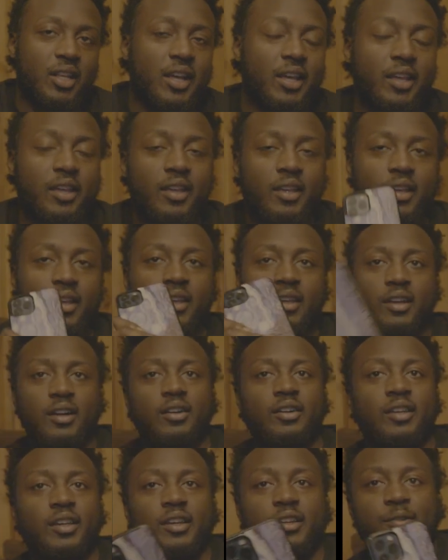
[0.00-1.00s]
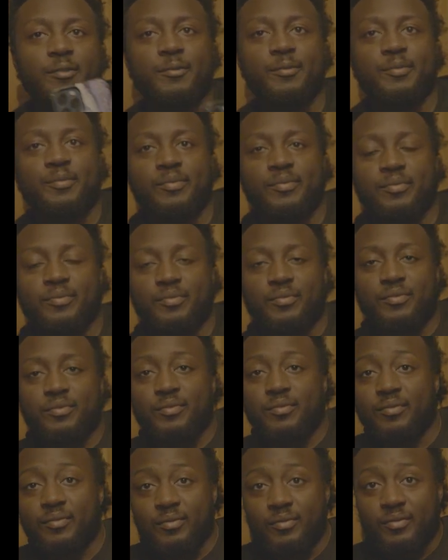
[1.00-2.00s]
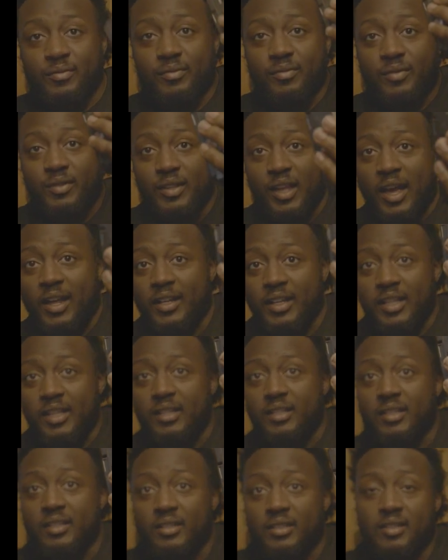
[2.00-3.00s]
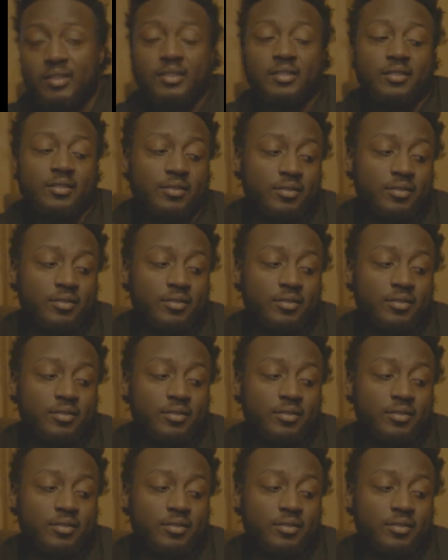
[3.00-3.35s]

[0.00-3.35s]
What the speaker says: like, okay, I need this.